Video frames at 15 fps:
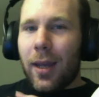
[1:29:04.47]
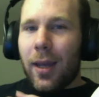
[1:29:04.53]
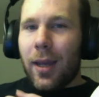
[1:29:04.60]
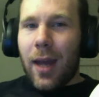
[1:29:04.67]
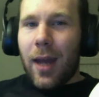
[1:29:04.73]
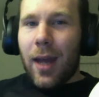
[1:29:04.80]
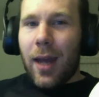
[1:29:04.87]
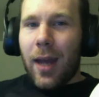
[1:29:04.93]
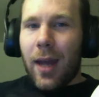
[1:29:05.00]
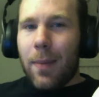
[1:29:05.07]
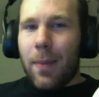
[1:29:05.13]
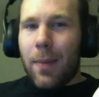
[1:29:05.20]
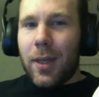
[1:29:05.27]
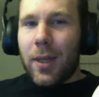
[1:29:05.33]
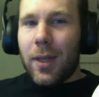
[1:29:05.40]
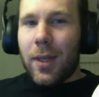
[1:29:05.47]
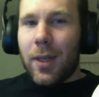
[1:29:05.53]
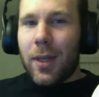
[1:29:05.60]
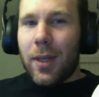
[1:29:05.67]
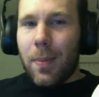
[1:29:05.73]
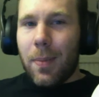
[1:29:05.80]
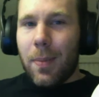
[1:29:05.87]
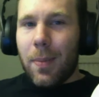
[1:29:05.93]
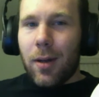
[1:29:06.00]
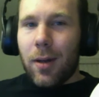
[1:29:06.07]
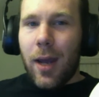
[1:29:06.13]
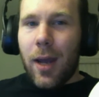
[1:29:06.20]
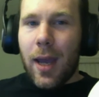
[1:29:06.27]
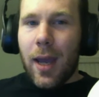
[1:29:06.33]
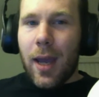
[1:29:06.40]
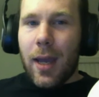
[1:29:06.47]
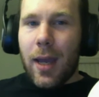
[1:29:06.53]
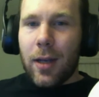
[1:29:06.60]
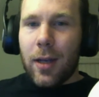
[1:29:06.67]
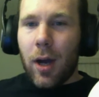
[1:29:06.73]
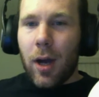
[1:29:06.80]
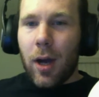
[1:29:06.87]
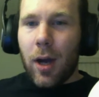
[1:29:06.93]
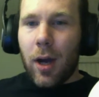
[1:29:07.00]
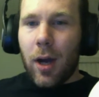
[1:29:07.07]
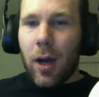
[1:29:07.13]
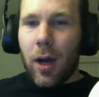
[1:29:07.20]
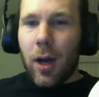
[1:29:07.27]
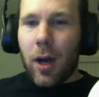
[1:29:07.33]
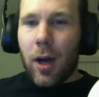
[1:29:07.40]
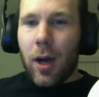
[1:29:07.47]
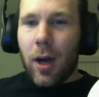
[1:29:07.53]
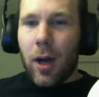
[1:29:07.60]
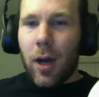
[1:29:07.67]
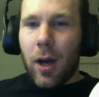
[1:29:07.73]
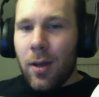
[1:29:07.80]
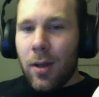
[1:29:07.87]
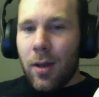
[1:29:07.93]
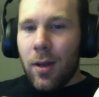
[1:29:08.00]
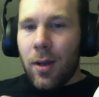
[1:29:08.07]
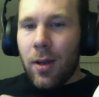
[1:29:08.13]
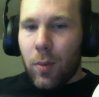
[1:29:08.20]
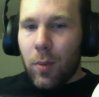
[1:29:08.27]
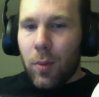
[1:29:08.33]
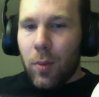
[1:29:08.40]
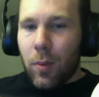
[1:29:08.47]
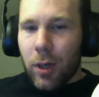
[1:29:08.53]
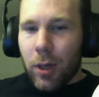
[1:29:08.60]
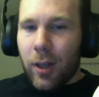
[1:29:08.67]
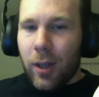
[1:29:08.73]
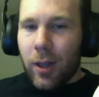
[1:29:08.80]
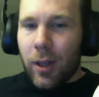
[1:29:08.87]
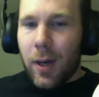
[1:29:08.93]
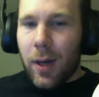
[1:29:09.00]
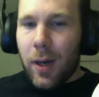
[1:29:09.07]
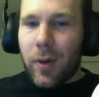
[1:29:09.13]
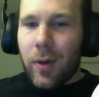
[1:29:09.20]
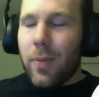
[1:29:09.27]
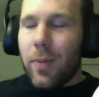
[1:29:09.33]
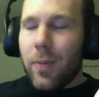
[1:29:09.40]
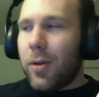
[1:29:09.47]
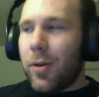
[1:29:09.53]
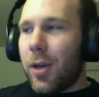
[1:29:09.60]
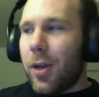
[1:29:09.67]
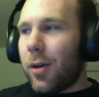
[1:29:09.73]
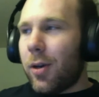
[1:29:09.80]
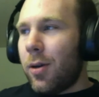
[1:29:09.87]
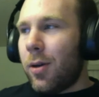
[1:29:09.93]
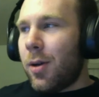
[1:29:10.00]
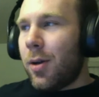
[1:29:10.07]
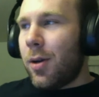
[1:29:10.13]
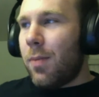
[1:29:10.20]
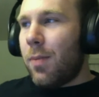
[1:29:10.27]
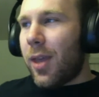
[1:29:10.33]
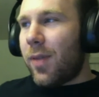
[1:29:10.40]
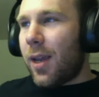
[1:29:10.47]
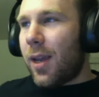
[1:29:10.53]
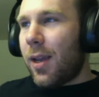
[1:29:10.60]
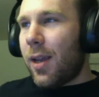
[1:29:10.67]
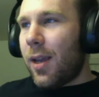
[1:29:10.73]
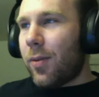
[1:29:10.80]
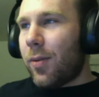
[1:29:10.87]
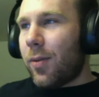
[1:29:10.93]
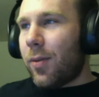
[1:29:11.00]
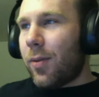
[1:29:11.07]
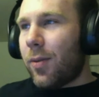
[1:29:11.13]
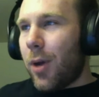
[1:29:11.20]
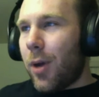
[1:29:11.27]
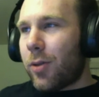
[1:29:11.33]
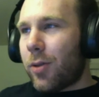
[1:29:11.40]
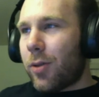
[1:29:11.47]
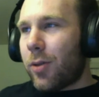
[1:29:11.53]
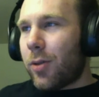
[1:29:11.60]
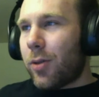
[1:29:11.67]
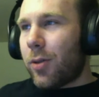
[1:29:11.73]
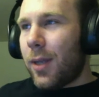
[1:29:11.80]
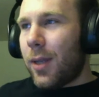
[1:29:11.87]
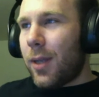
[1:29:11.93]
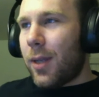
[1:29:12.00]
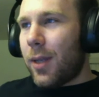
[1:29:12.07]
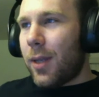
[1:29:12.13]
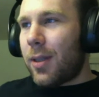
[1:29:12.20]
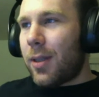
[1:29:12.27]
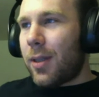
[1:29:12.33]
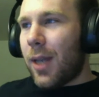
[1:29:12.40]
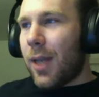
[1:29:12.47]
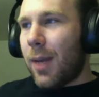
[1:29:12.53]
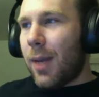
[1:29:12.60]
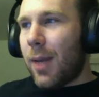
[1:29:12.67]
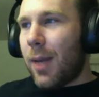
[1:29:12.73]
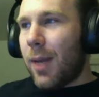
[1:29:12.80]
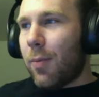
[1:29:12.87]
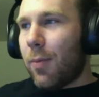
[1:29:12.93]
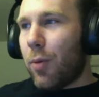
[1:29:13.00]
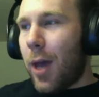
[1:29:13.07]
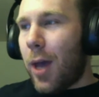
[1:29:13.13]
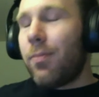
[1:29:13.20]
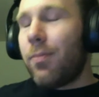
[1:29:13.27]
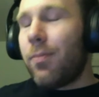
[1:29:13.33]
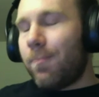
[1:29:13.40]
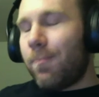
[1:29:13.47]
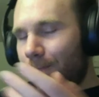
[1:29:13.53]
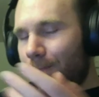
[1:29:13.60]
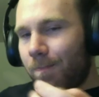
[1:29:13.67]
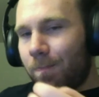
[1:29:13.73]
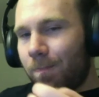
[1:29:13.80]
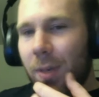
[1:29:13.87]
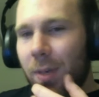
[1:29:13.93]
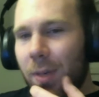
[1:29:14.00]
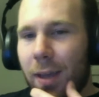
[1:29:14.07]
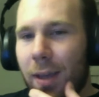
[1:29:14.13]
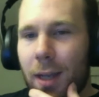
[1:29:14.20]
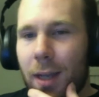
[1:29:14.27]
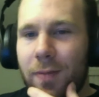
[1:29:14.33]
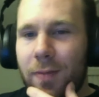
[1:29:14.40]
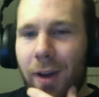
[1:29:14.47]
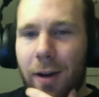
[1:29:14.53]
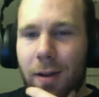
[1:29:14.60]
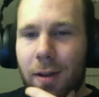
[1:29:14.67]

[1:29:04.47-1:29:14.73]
based on, hey, you tried, we're really going into rebuild mode here. But I think if the roster remains the same or better, I think he gets fired.